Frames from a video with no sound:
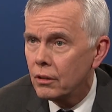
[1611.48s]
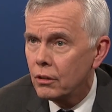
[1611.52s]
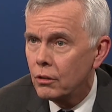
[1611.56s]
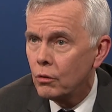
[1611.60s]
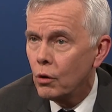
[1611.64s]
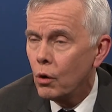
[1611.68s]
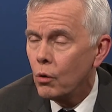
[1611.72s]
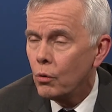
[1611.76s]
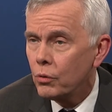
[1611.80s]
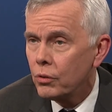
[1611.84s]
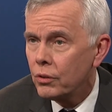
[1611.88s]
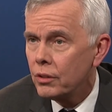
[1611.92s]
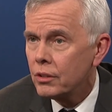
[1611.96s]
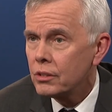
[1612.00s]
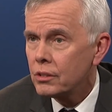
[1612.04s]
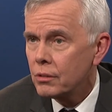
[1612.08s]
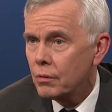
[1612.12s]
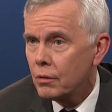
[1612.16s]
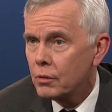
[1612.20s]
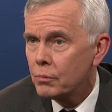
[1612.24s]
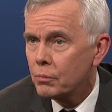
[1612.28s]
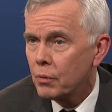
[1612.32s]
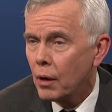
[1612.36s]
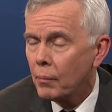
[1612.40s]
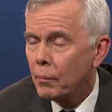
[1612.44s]
growth is
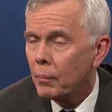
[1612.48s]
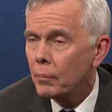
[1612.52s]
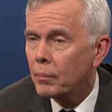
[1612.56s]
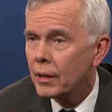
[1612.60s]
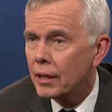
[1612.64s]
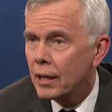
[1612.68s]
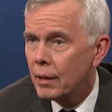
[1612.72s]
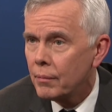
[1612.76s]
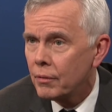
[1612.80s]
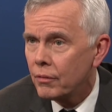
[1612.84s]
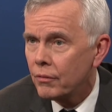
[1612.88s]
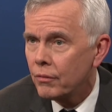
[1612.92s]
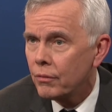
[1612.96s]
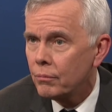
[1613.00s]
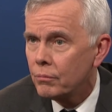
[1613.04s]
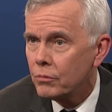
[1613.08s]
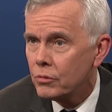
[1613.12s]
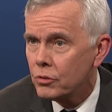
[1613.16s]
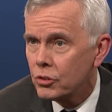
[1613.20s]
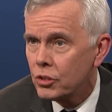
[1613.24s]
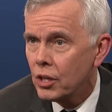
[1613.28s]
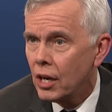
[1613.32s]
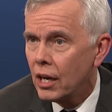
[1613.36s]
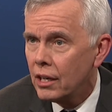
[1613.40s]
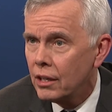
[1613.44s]
probably coming
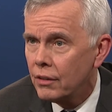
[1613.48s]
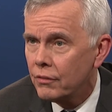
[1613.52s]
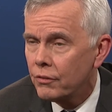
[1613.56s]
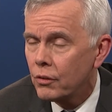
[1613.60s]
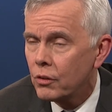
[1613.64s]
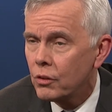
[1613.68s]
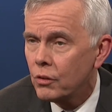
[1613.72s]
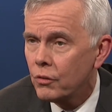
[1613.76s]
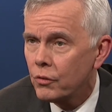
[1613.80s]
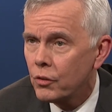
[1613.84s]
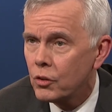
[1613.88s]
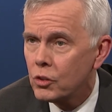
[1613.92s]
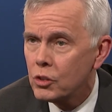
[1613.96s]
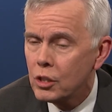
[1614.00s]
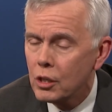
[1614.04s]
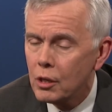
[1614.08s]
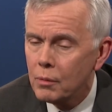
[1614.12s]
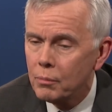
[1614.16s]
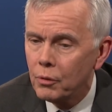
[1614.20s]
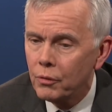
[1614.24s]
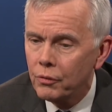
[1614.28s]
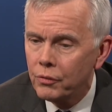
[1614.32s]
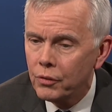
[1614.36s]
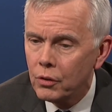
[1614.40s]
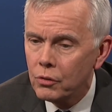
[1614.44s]
from China for the
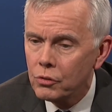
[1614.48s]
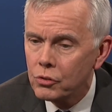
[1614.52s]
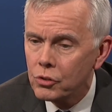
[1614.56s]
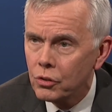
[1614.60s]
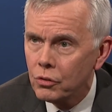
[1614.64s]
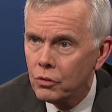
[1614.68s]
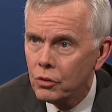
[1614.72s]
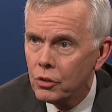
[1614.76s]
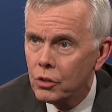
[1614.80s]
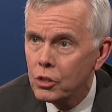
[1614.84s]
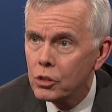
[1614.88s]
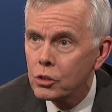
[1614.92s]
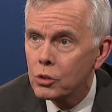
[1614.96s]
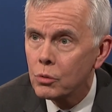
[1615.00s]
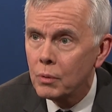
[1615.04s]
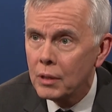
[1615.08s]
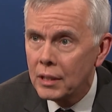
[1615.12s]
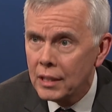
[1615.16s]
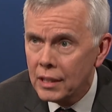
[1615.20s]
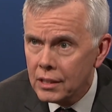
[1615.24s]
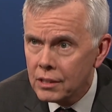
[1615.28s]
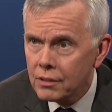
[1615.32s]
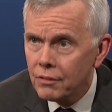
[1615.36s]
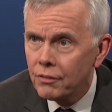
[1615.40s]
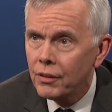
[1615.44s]
foreseeable future. So we
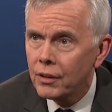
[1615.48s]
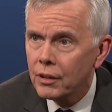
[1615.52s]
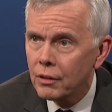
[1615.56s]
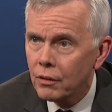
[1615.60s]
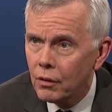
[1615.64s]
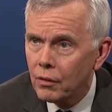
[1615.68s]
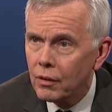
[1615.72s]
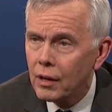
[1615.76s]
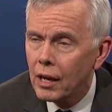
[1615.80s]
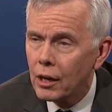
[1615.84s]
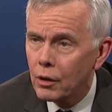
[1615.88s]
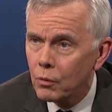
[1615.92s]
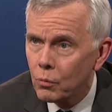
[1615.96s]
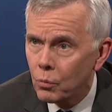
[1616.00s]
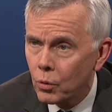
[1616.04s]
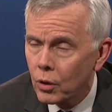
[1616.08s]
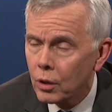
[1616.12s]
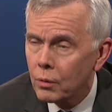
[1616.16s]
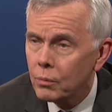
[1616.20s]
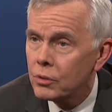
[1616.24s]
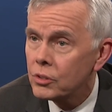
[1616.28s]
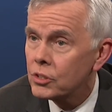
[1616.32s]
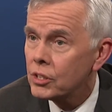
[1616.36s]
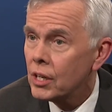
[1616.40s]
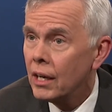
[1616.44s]
need to figure out how to
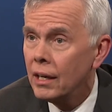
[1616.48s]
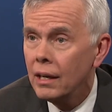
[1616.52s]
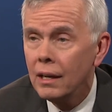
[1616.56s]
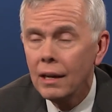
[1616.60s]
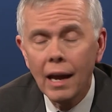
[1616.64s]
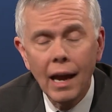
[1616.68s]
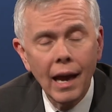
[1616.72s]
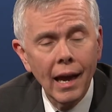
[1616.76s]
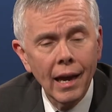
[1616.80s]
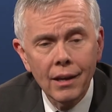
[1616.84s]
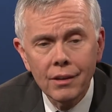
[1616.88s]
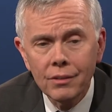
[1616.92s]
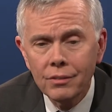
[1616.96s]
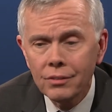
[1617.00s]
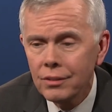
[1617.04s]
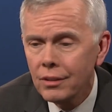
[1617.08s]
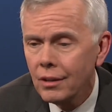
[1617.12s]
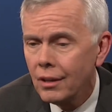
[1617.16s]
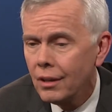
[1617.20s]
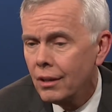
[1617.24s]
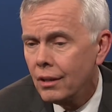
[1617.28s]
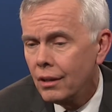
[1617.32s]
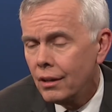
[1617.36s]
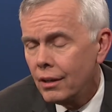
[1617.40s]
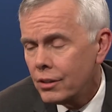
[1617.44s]
work with China, as
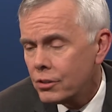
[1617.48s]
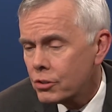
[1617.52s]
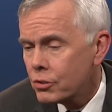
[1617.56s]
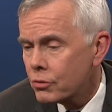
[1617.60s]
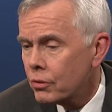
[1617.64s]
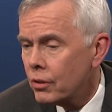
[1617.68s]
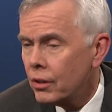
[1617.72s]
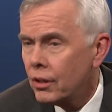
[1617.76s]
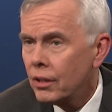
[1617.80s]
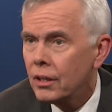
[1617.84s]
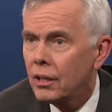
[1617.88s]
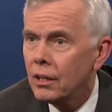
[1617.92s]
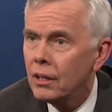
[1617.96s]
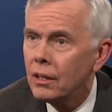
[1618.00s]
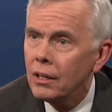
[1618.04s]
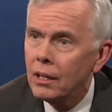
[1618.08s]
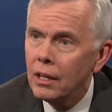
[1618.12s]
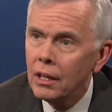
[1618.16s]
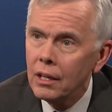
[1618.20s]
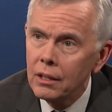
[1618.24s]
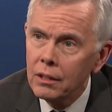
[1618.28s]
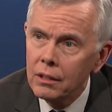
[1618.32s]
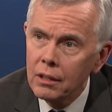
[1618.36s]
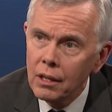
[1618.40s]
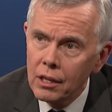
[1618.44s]
Australia
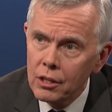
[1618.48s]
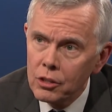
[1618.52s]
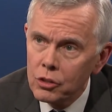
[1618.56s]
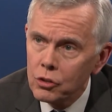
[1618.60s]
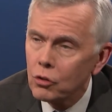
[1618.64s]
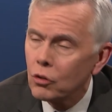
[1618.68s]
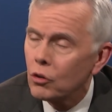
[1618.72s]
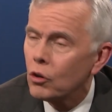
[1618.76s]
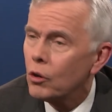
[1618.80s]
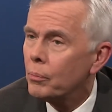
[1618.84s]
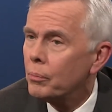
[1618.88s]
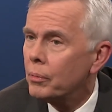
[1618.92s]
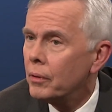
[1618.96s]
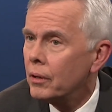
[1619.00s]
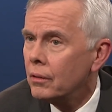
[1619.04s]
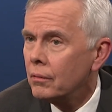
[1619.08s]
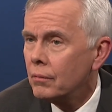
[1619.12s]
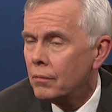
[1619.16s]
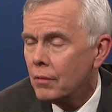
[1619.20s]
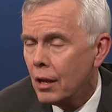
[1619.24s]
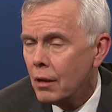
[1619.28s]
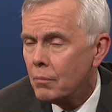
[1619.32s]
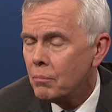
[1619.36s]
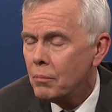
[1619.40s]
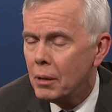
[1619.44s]
and Europe
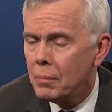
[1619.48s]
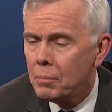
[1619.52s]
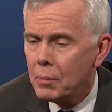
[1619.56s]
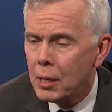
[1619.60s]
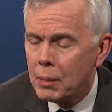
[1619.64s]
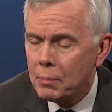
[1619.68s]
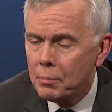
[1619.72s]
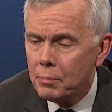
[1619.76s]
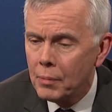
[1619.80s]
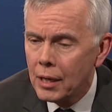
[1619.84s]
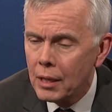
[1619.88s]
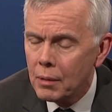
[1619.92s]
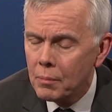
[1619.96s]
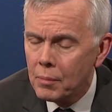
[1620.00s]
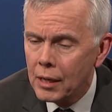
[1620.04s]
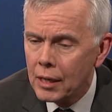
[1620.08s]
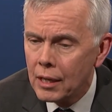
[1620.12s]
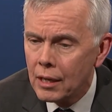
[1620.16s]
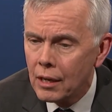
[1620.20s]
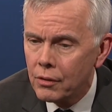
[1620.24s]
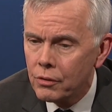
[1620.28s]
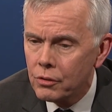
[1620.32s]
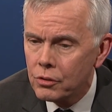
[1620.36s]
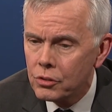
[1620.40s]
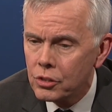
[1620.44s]
and
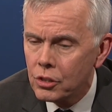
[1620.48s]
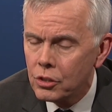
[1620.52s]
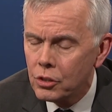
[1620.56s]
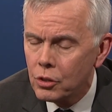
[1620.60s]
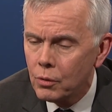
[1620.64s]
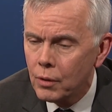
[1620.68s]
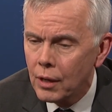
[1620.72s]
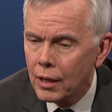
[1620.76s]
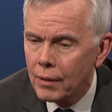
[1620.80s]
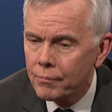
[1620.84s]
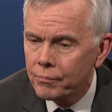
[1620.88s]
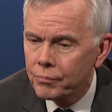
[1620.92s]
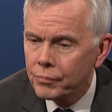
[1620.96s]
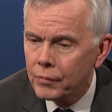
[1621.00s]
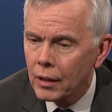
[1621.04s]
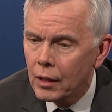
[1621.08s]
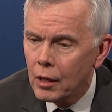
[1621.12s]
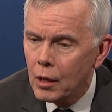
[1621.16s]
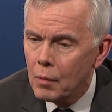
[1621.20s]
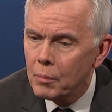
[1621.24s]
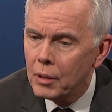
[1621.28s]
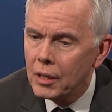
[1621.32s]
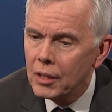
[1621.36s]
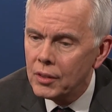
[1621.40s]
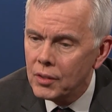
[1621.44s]
many others are doing.
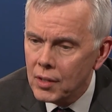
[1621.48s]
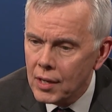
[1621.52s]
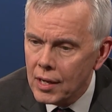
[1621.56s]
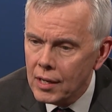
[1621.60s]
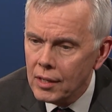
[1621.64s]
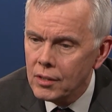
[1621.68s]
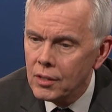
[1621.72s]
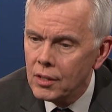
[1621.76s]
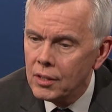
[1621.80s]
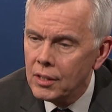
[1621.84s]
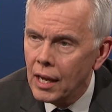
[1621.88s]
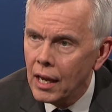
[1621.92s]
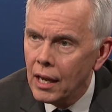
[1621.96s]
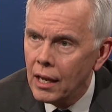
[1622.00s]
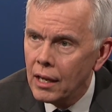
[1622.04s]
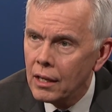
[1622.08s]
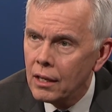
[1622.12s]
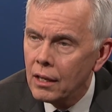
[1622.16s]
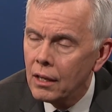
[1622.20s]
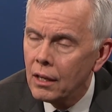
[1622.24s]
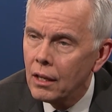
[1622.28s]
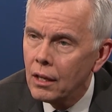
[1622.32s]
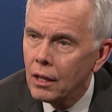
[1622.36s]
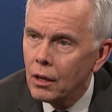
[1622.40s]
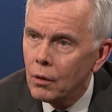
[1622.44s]
But at the end of the day,
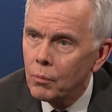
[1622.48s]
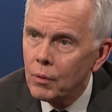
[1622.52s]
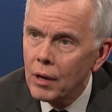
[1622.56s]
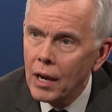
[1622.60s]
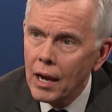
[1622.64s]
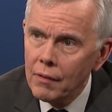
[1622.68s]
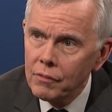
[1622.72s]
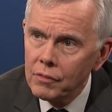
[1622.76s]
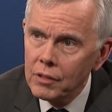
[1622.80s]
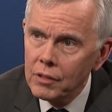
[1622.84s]
we have